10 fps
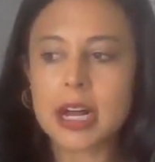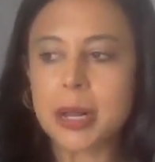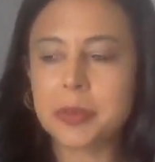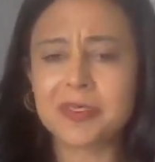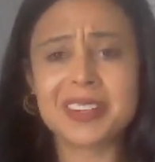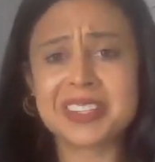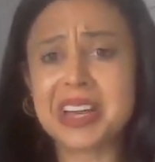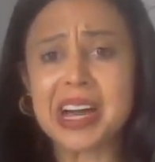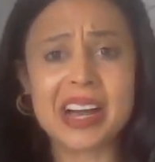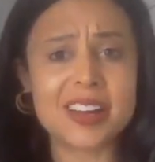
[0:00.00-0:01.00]
Um, if it's
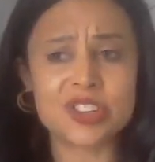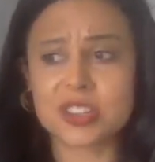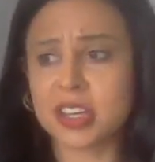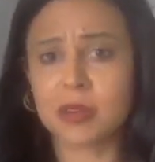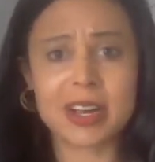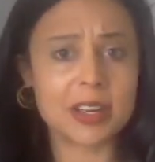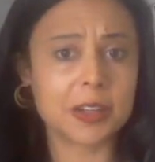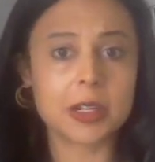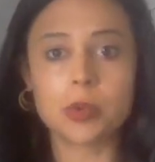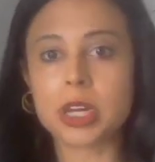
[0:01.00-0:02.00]
not, it's just like a
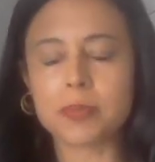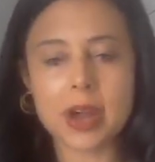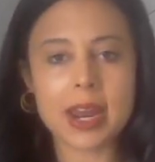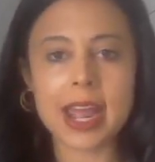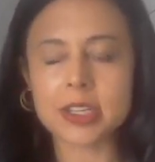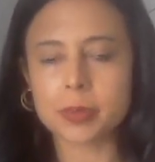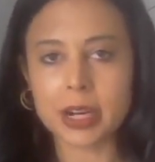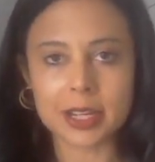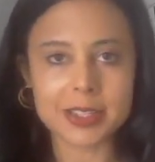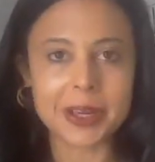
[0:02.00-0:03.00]
regular wheat bread. I hate to
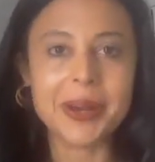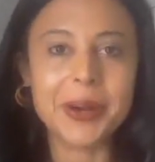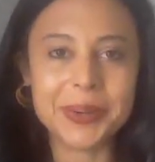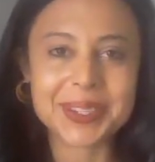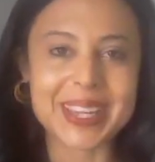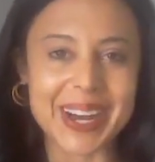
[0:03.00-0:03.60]
break it to you.